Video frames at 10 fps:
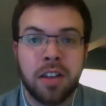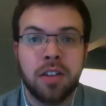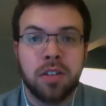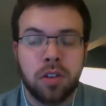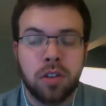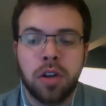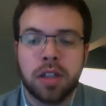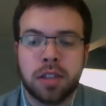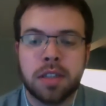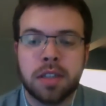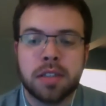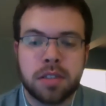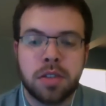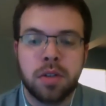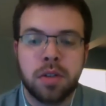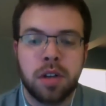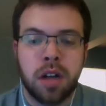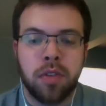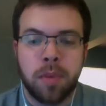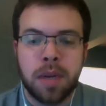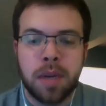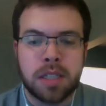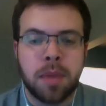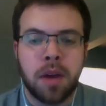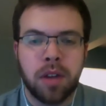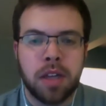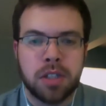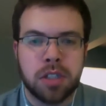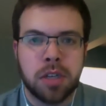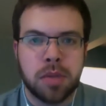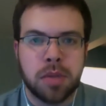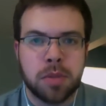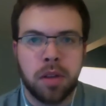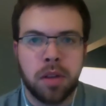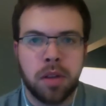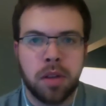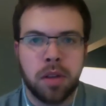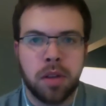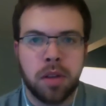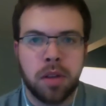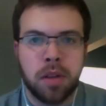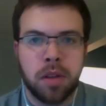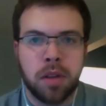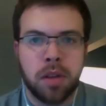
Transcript: you'll get this soon enough. I mean, it's about relationships, building relationships with kids.